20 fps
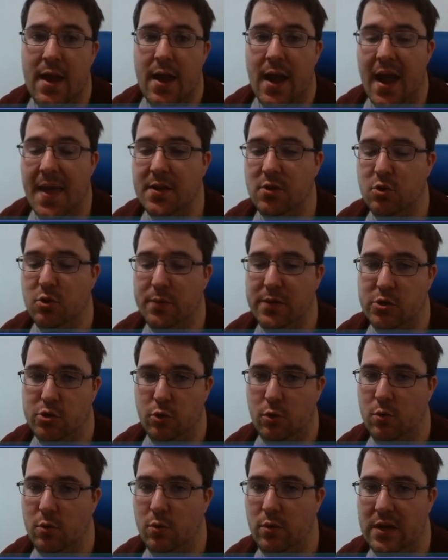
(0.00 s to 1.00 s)
and this would be
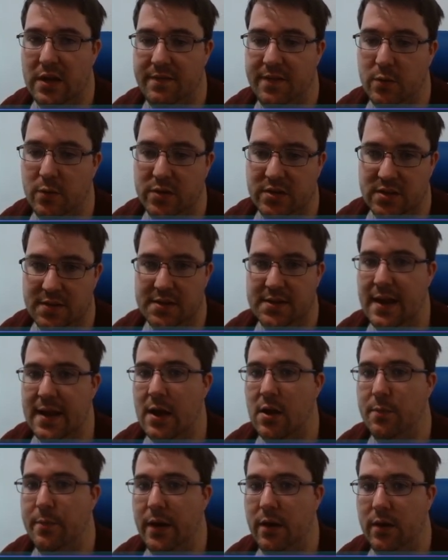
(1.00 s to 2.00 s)
true if it was in the
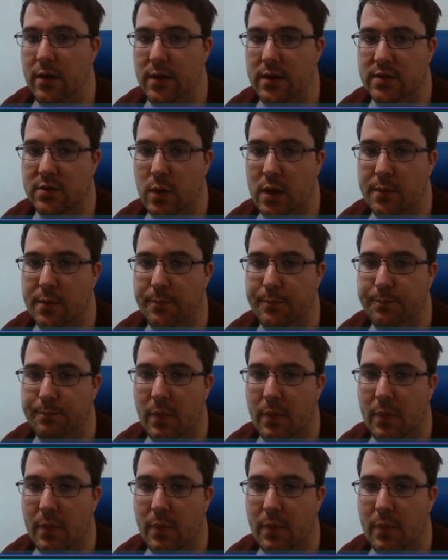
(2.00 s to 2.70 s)
down parity as well.